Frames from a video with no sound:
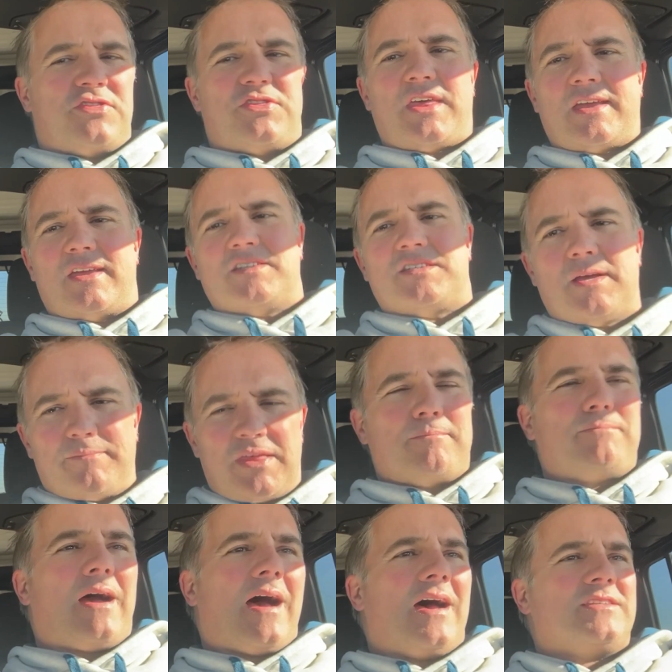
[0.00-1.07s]
think of
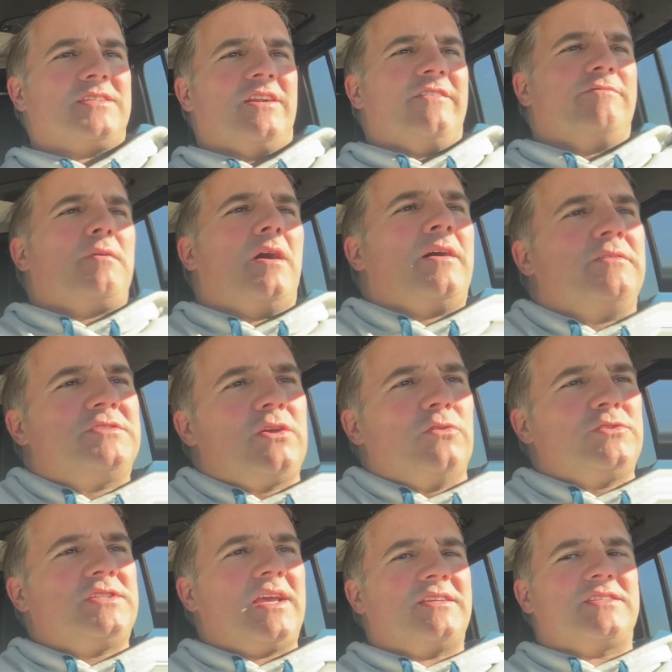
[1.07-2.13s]
something positive,
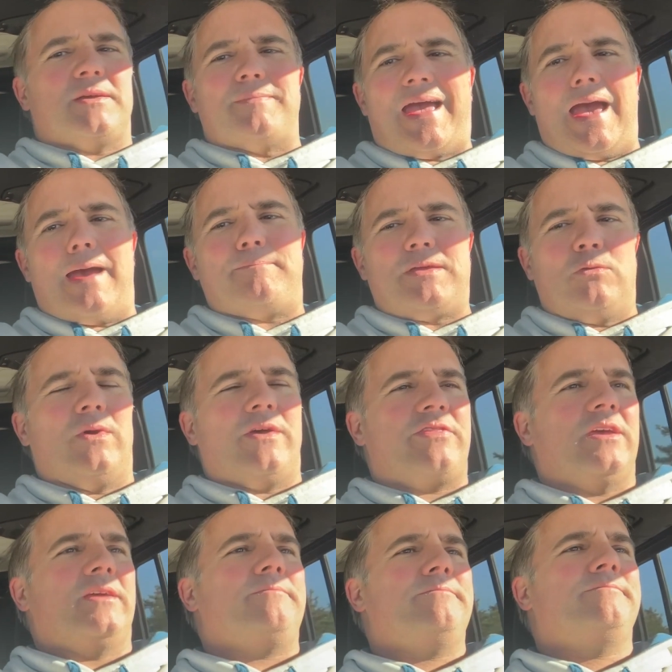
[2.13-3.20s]
associate some happy with
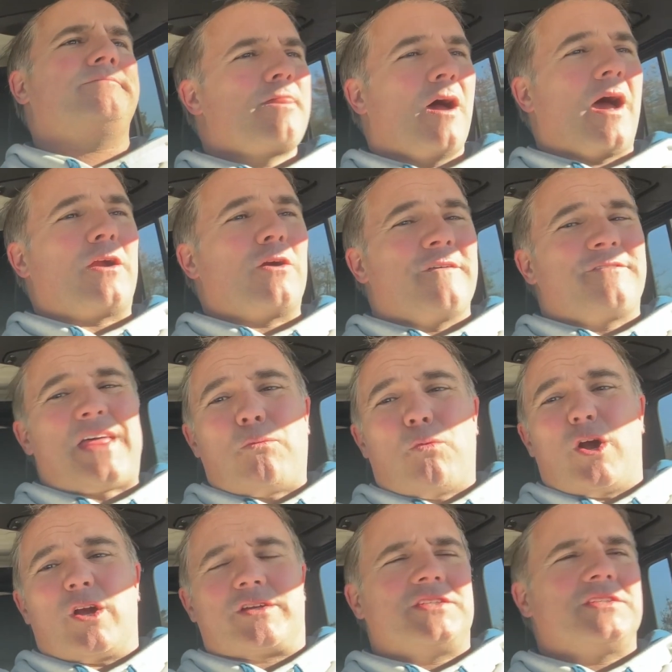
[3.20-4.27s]
it. I don't know if that
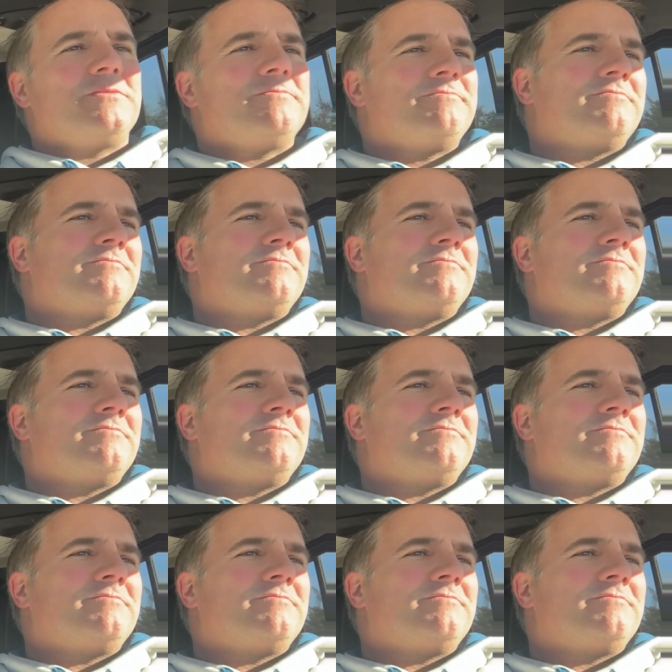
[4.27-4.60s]
works.